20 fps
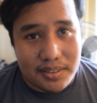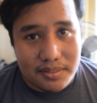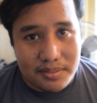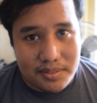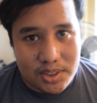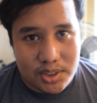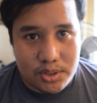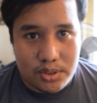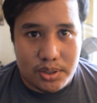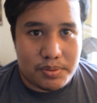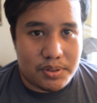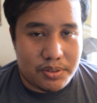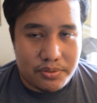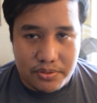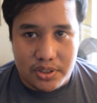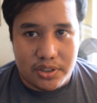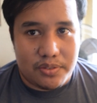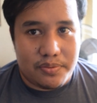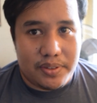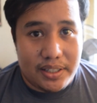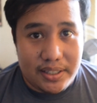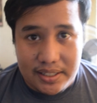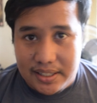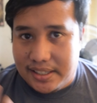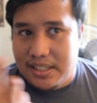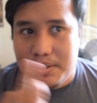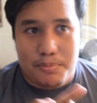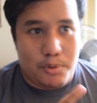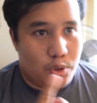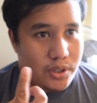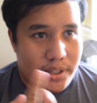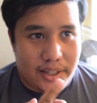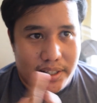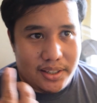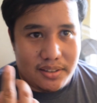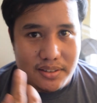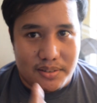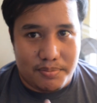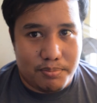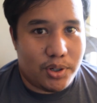scripts in front of me, and I keep looking
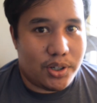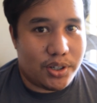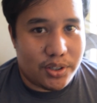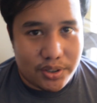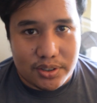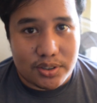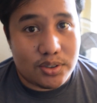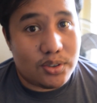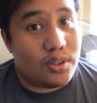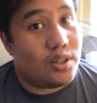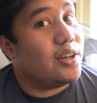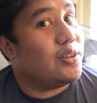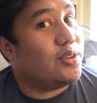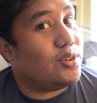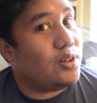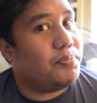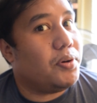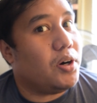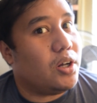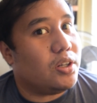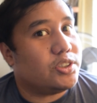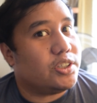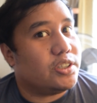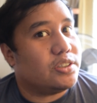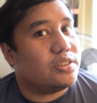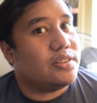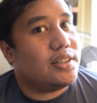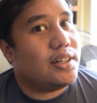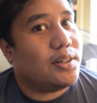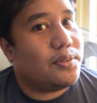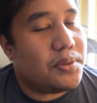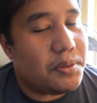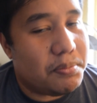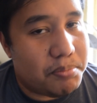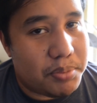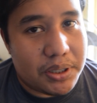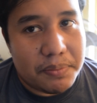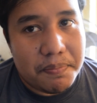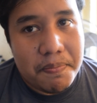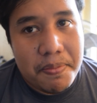at the monitors. I do apologize on that one,
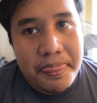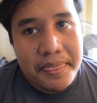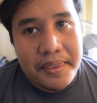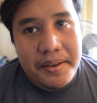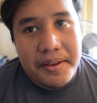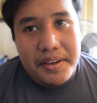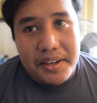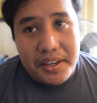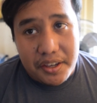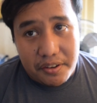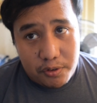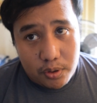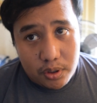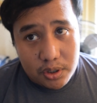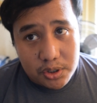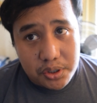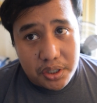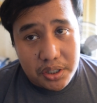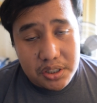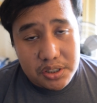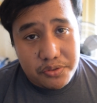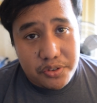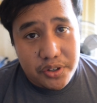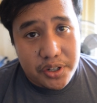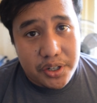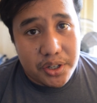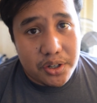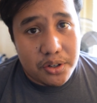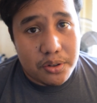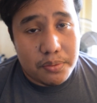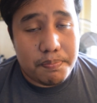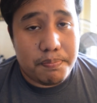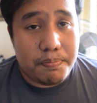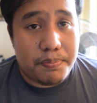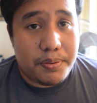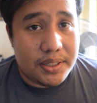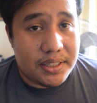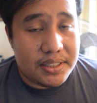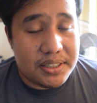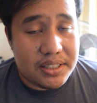but if you enjoyed this video,
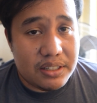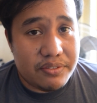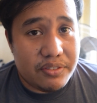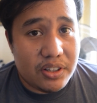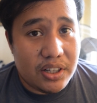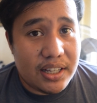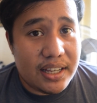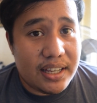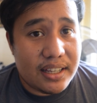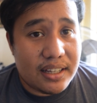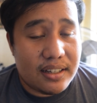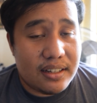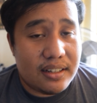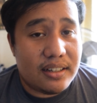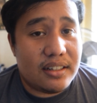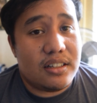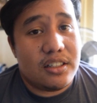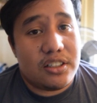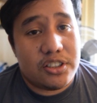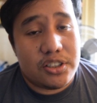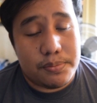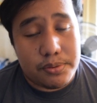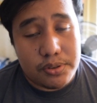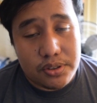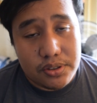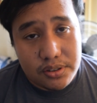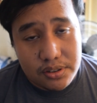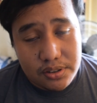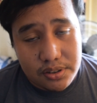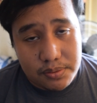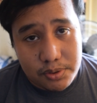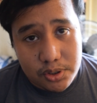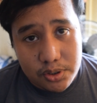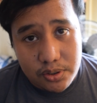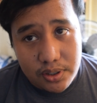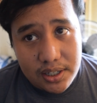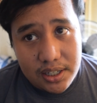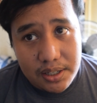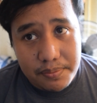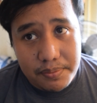please leave a like,
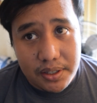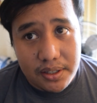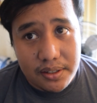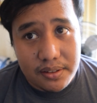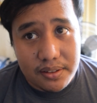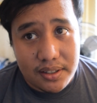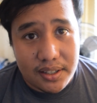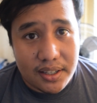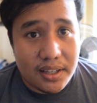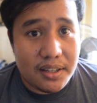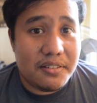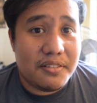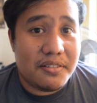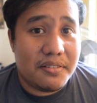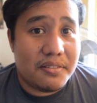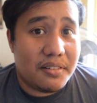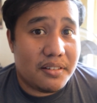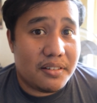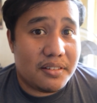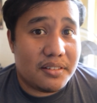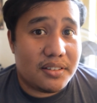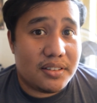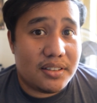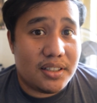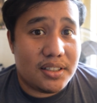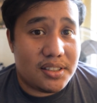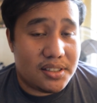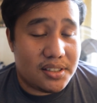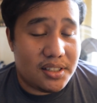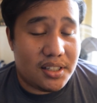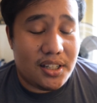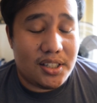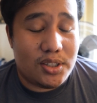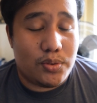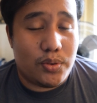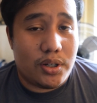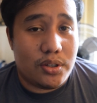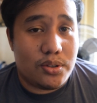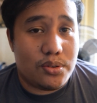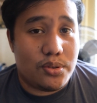subscribe, and again, this is
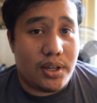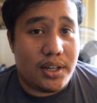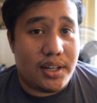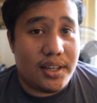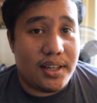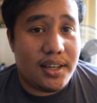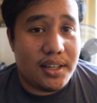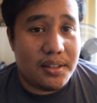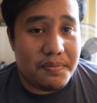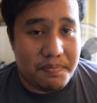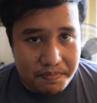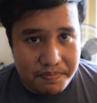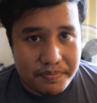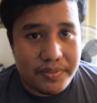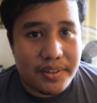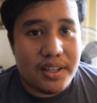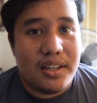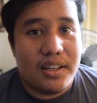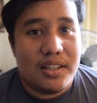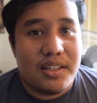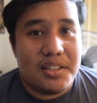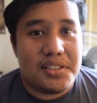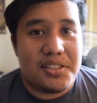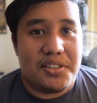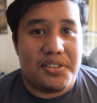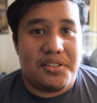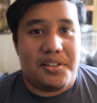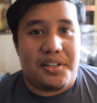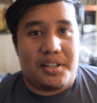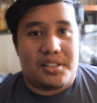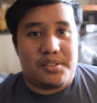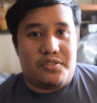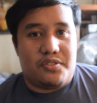Iki2288. See you in the next